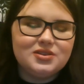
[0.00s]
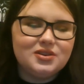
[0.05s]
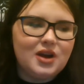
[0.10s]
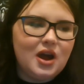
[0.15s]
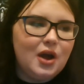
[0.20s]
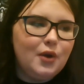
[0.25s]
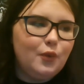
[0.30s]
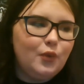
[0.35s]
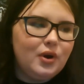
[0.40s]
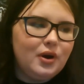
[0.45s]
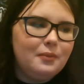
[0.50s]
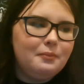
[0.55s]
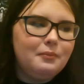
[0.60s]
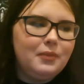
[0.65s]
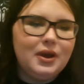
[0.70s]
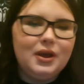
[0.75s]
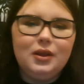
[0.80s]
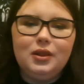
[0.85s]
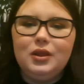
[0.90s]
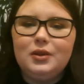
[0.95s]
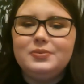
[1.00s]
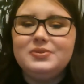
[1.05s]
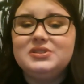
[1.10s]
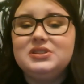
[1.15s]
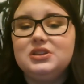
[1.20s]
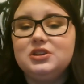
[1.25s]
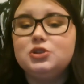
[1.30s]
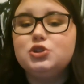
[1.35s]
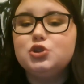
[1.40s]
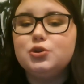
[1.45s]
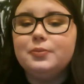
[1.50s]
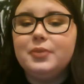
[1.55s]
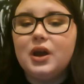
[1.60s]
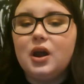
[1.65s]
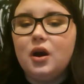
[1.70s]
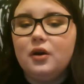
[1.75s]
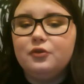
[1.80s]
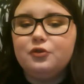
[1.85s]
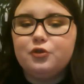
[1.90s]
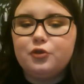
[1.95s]
want my lipstick to be
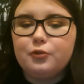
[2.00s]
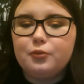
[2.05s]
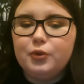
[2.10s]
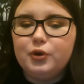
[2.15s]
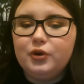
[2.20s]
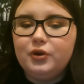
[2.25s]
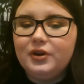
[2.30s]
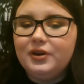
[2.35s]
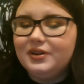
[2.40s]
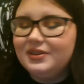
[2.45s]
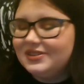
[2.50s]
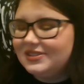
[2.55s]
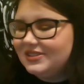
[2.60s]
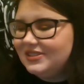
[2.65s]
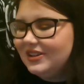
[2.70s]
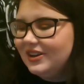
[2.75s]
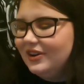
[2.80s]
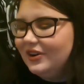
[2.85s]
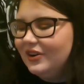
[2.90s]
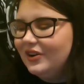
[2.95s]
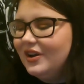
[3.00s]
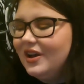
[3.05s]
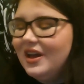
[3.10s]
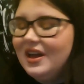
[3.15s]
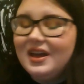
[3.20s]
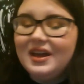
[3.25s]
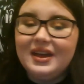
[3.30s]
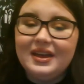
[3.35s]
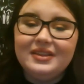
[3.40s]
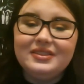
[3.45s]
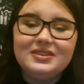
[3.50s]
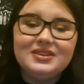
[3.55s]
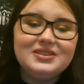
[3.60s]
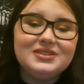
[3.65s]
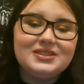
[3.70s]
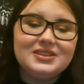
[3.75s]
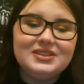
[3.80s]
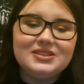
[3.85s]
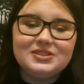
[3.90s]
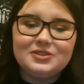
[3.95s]
comfortable. So, and
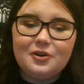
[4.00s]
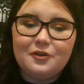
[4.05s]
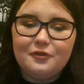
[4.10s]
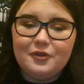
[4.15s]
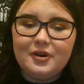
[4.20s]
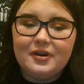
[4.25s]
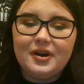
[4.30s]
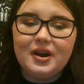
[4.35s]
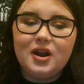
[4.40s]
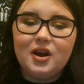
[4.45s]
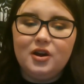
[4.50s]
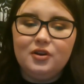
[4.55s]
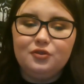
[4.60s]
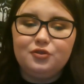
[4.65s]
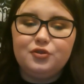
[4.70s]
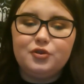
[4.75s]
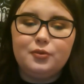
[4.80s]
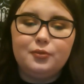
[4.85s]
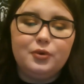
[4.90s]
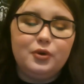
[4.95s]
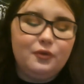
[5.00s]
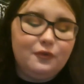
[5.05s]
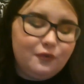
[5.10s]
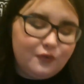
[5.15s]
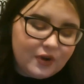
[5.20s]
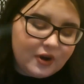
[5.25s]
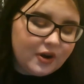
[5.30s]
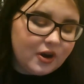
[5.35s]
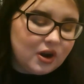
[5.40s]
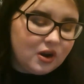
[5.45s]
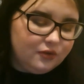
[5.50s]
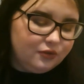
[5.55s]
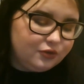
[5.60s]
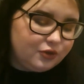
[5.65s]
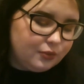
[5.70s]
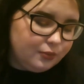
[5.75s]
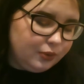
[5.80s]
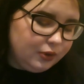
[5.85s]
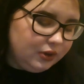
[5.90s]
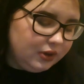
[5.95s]
this is a very comfortable
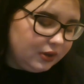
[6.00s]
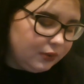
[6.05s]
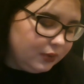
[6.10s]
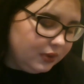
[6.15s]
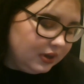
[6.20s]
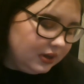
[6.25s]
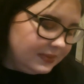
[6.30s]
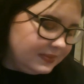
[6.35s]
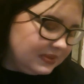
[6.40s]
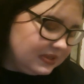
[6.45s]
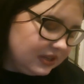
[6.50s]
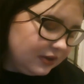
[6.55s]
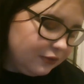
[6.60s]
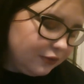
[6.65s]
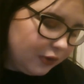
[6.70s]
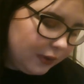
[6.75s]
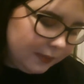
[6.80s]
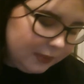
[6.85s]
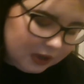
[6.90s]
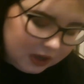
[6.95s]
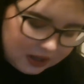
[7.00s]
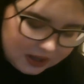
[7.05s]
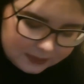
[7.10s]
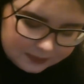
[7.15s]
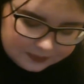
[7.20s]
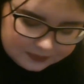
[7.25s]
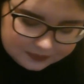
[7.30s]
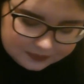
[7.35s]
liquid lipstick formula.